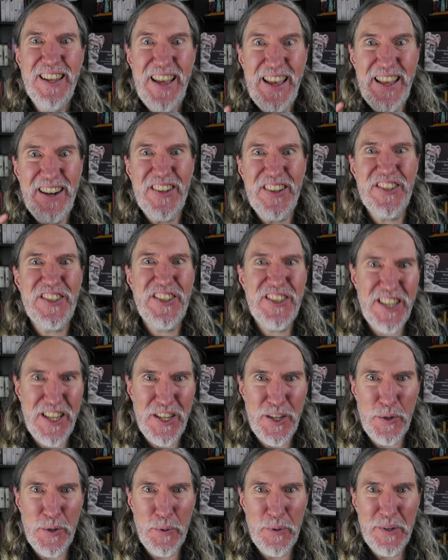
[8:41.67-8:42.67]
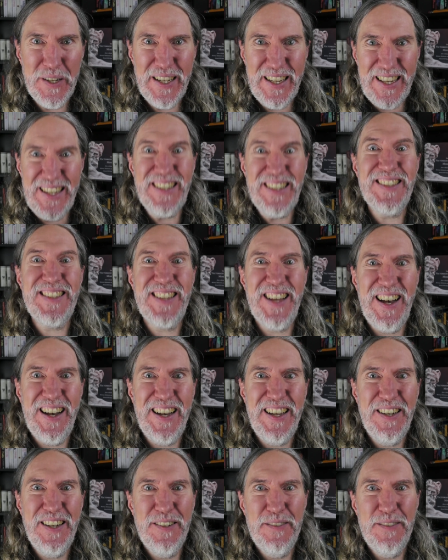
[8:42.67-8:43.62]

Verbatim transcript: and I'll see you inside.